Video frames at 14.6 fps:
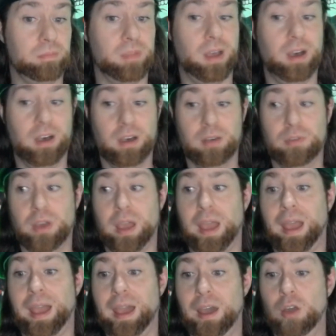of
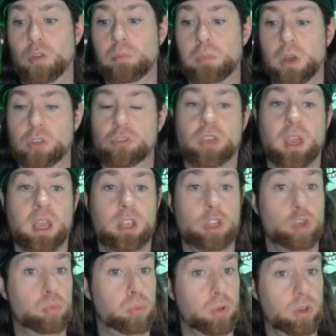how much can
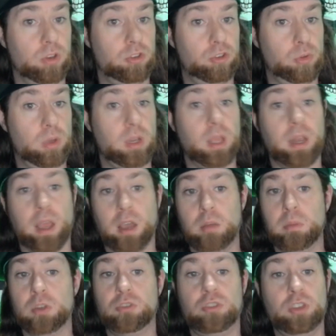you put into it and how
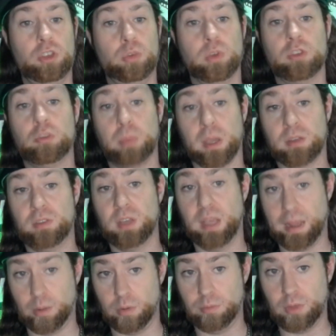much do you expect to get
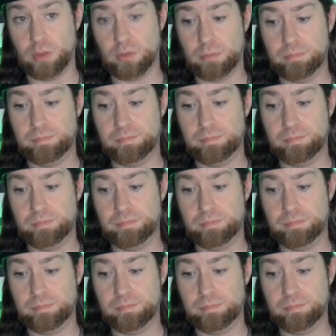out of it.